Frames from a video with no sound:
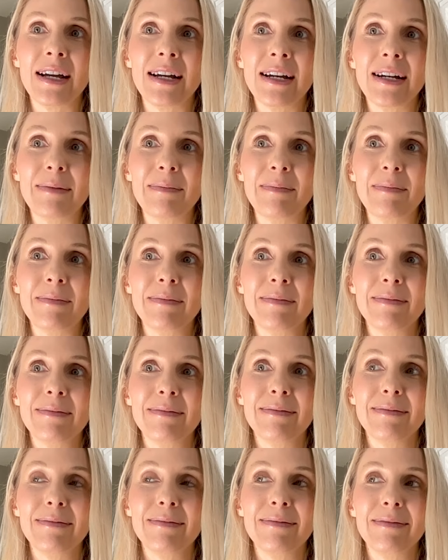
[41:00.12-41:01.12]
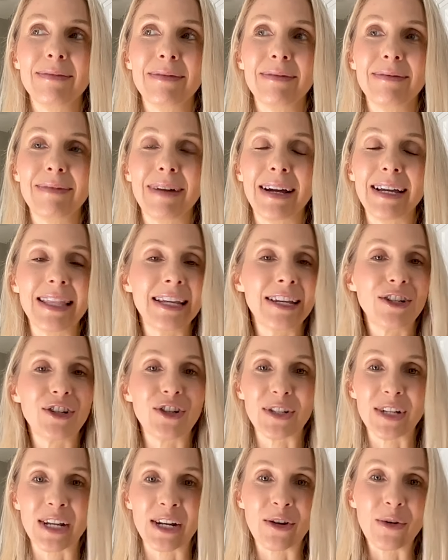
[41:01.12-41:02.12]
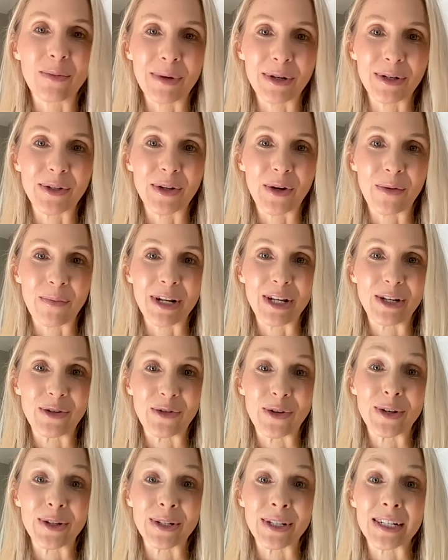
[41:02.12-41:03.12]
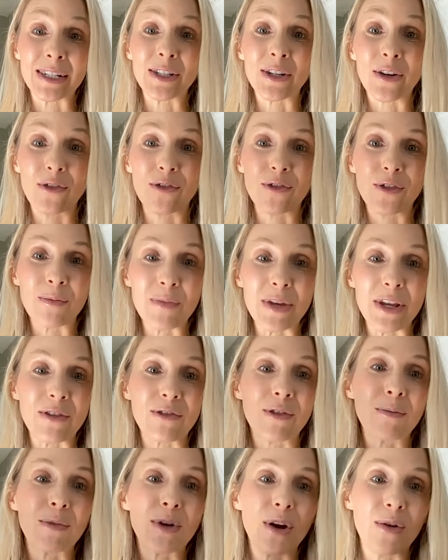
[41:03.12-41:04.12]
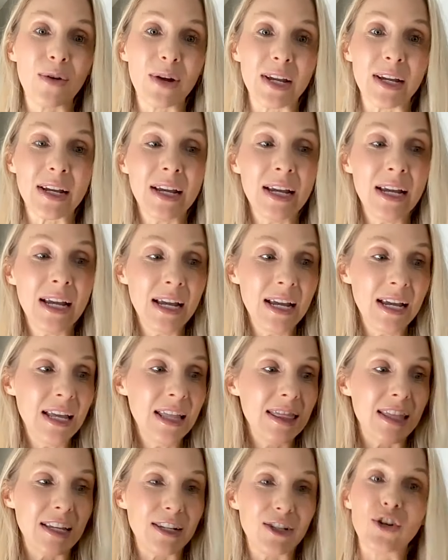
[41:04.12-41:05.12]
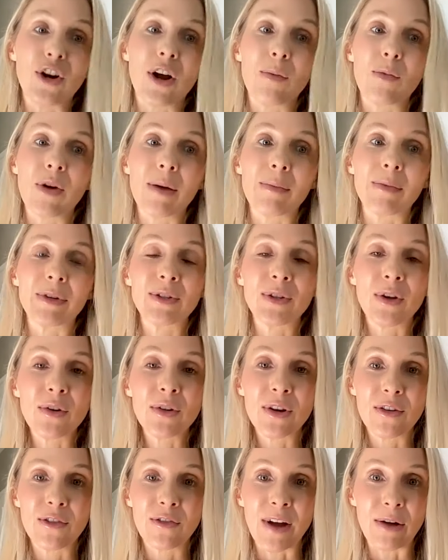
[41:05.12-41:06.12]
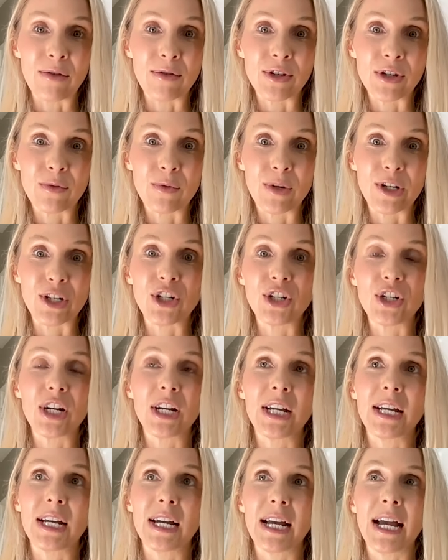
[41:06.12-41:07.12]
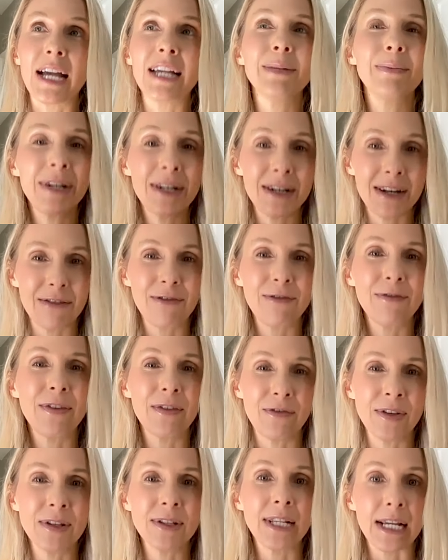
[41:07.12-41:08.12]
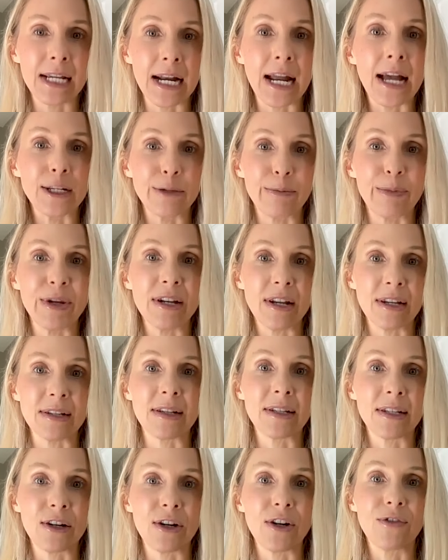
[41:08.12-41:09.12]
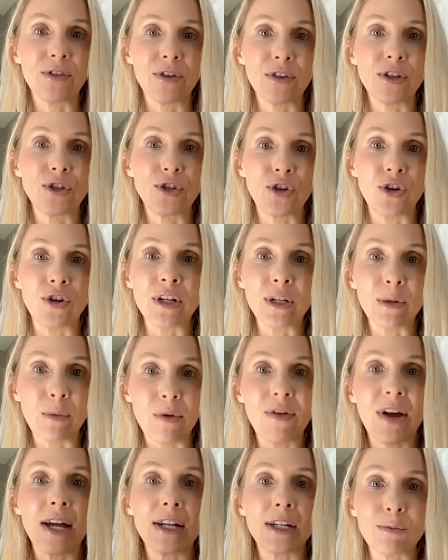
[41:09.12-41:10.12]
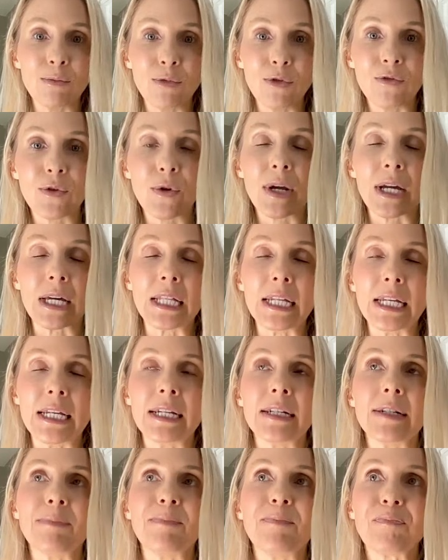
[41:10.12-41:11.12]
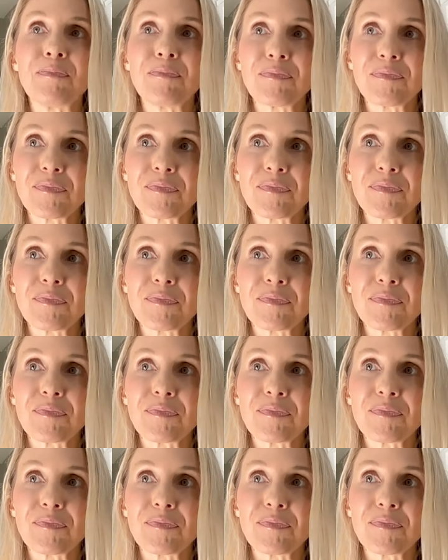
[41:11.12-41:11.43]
um, I think it just can open so many doors. And so for me, I'm going this job where I'm a solo founder, which has been it feels like it has been necessary for this journey. We've had to move quickly and